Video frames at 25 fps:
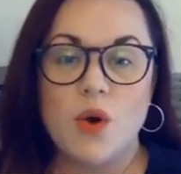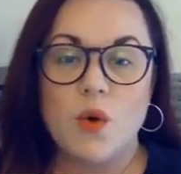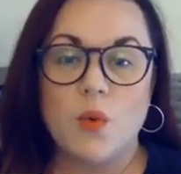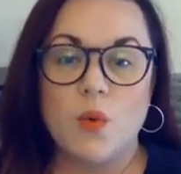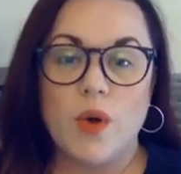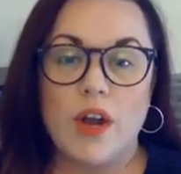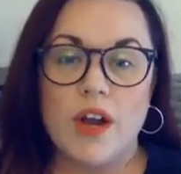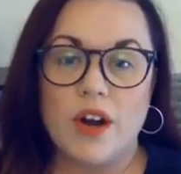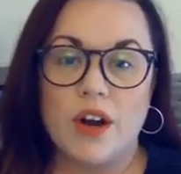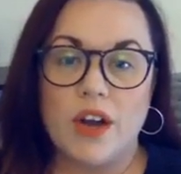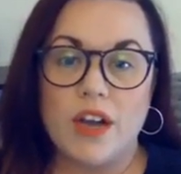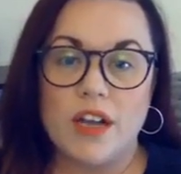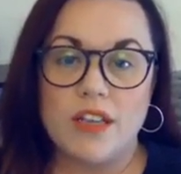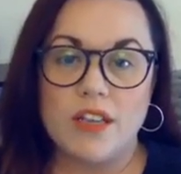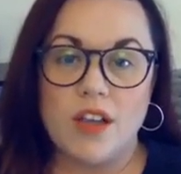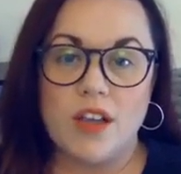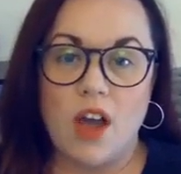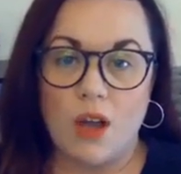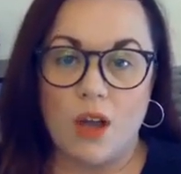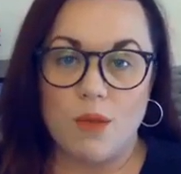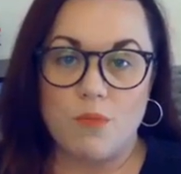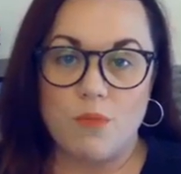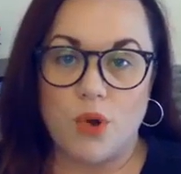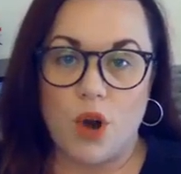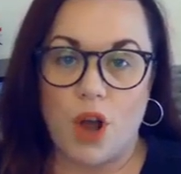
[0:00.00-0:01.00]
We are a
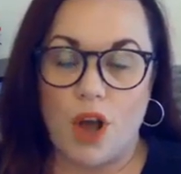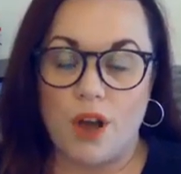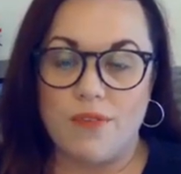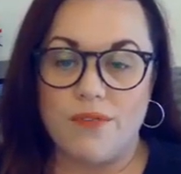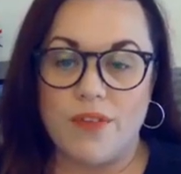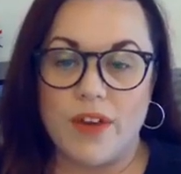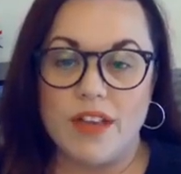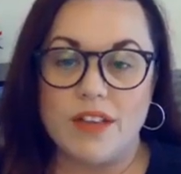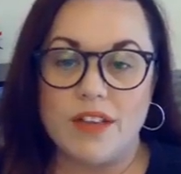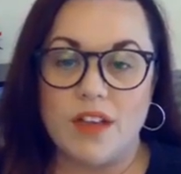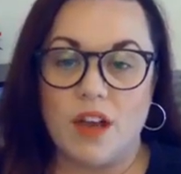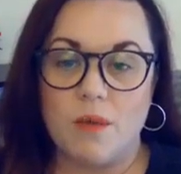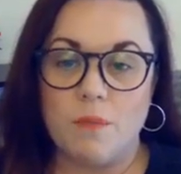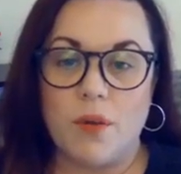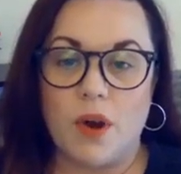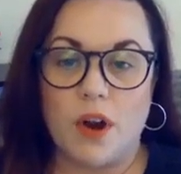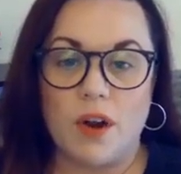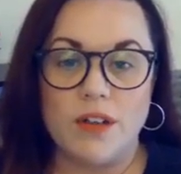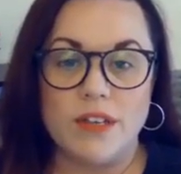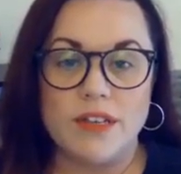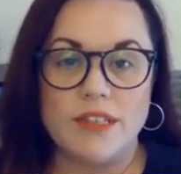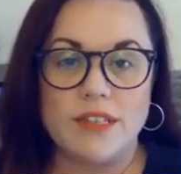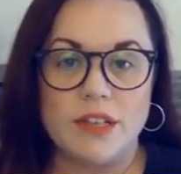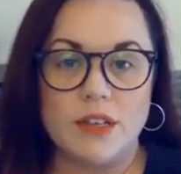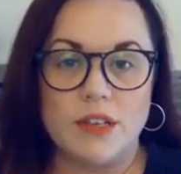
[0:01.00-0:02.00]
nonprofit,
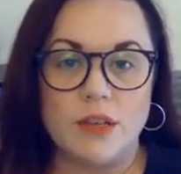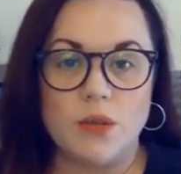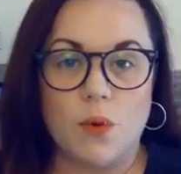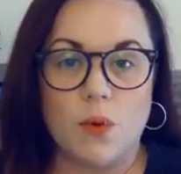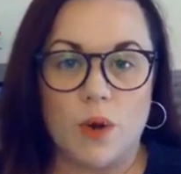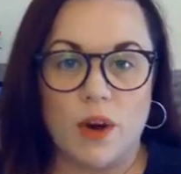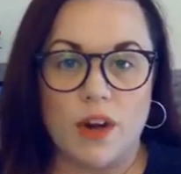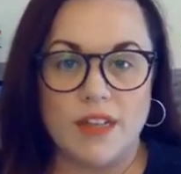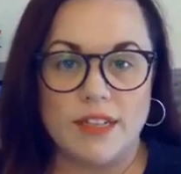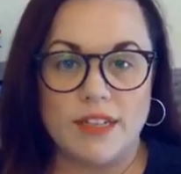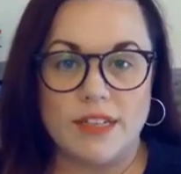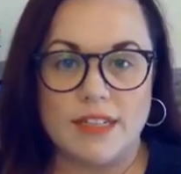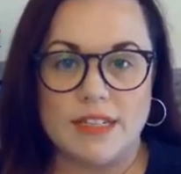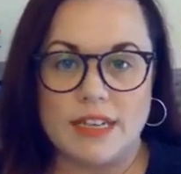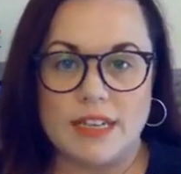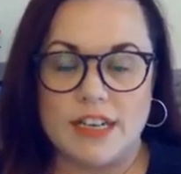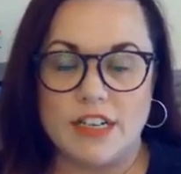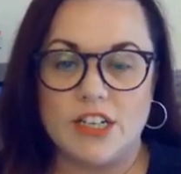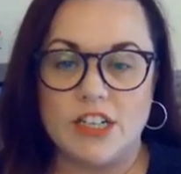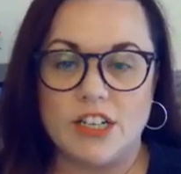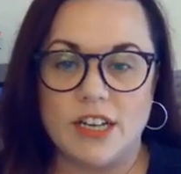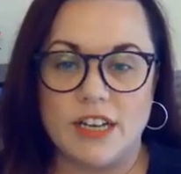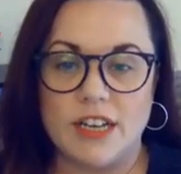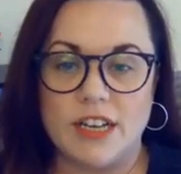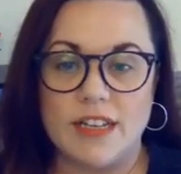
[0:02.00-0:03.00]
nonpartisan
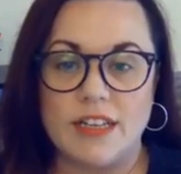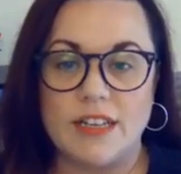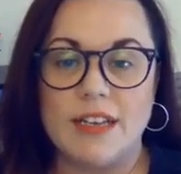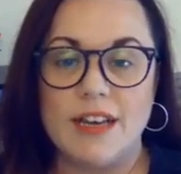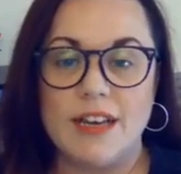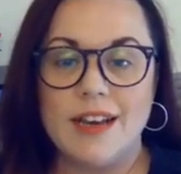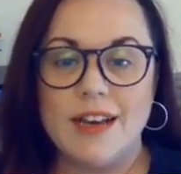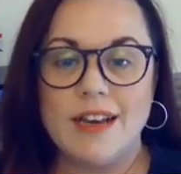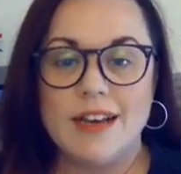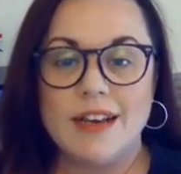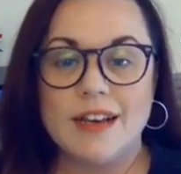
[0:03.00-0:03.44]
organization